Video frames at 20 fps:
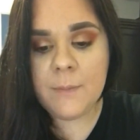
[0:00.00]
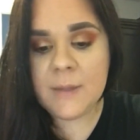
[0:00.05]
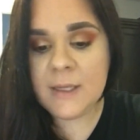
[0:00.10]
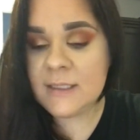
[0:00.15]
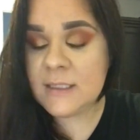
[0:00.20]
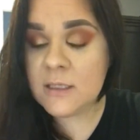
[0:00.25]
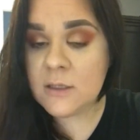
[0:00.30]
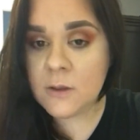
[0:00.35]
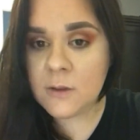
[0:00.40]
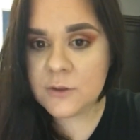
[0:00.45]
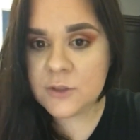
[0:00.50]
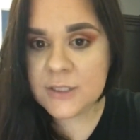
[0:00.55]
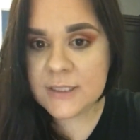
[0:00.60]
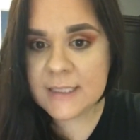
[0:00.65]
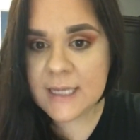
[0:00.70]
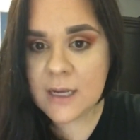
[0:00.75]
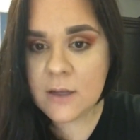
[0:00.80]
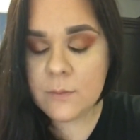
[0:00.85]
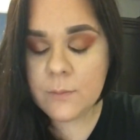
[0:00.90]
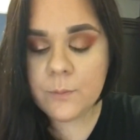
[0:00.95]
They did an
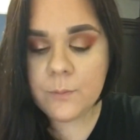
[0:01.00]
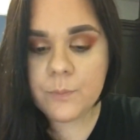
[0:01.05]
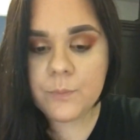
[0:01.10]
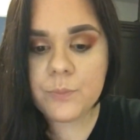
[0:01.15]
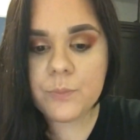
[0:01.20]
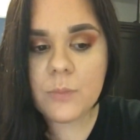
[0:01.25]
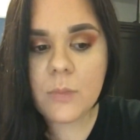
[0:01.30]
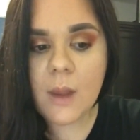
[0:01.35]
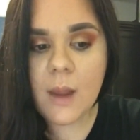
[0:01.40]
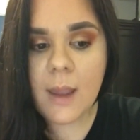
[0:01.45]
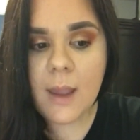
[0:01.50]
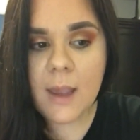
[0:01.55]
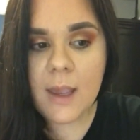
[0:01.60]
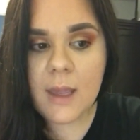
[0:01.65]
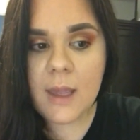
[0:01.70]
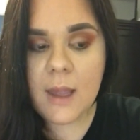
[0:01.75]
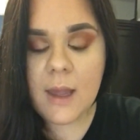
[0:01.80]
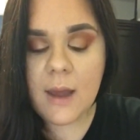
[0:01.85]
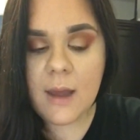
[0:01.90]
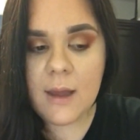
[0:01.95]
ultrasound
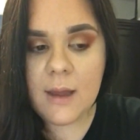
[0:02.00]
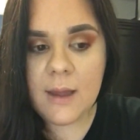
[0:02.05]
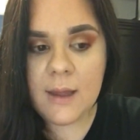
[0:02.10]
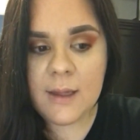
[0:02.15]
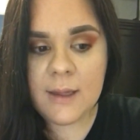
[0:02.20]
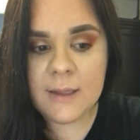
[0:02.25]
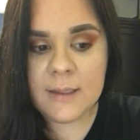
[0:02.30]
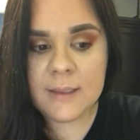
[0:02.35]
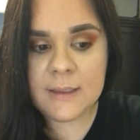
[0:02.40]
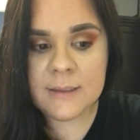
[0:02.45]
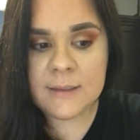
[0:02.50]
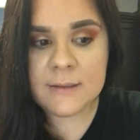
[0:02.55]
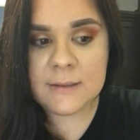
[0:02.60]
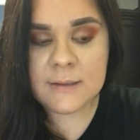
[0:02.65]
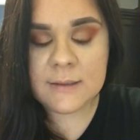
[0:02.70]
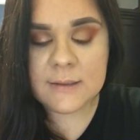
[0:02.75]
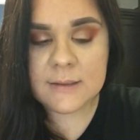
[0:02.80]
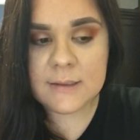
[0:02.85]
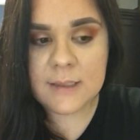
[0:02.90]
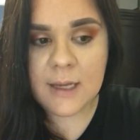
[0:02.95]

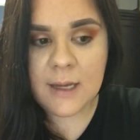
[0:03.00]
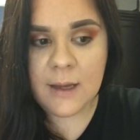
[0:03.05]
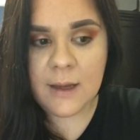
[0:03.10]
and